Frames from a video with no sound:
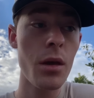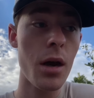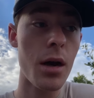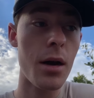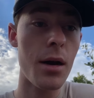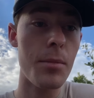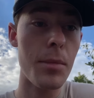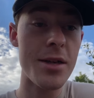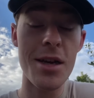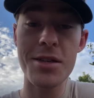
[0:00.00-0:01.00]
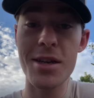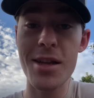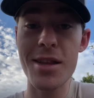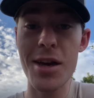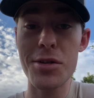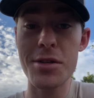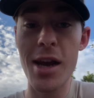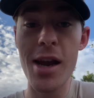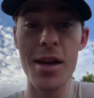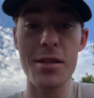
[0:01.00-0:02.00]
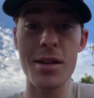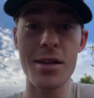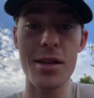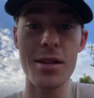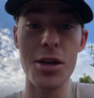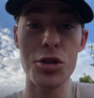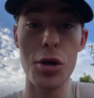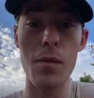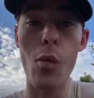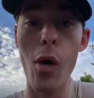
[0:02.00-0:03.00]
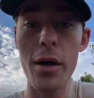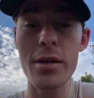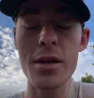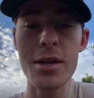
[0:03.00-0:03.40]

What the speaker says: As I said the other day, I didn't think that they should have won